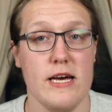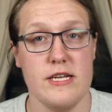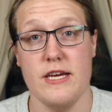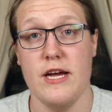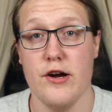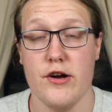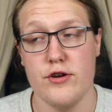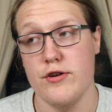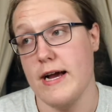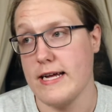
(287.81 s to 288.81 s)
as a
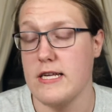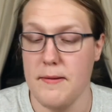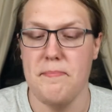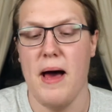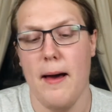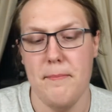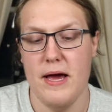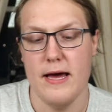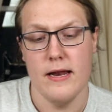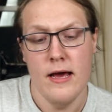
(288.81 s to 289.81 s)
character next to
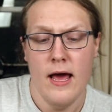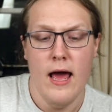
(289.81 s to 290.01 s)
Batman.